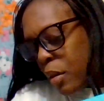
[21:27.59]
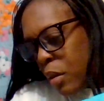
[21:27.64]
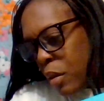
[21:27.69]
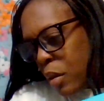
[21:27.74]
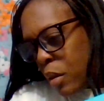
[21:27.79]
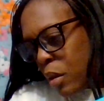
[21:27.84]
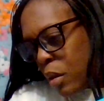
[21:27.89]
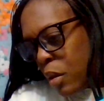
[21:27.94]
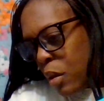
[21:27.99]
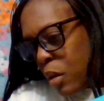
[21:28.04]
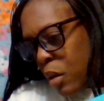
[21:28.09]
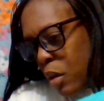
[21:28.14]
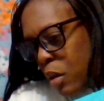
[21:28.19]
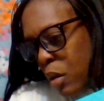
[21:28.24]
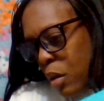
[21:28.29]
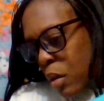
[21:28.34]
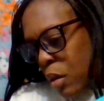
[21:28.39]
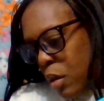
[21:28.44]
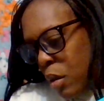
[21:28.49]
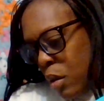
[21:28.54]

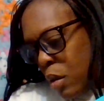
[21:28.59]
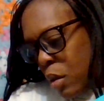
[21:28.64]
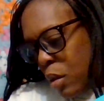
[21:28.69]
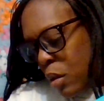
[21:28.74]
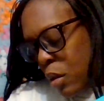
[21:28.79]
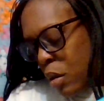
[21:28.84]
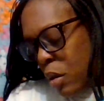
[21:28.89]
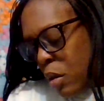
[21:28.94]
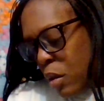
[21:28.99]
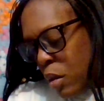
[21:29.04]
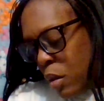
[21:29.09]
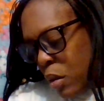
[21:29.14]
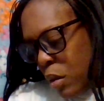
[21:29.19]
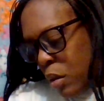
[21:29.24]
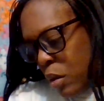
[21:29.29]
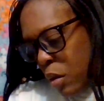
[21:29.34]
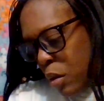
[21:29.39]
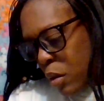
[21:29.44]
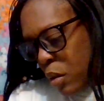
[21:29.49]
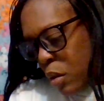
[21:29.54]

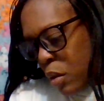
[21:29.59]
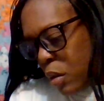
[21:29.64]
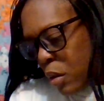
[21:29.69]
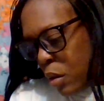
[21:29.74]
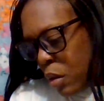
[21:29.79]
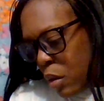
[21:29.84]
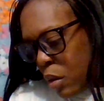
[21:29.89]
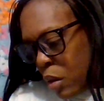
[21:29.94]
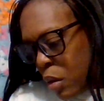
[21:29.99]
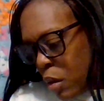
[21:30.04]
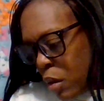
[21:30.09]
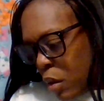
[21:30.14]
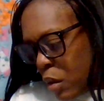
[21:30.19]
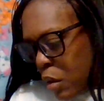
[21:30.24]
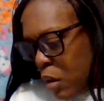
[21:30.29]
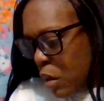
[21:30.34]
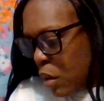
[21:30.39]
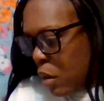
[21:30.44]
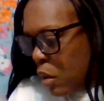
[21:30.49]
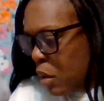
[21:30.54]

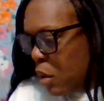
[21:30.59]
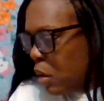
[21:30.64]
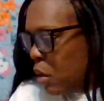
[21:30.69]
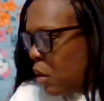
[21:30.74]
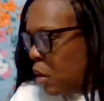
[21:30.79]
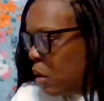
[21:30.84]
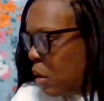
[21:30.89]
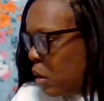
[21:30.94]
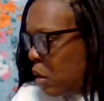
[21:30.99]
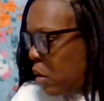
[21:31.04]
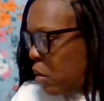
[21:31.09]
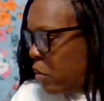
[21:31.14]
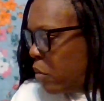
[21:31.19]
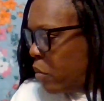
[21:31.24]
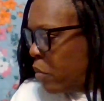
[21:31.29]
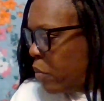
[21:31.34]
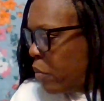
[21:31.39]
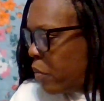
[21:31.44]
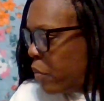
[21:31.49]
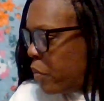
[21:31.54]

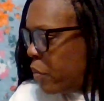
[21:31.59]
Nobody speaks.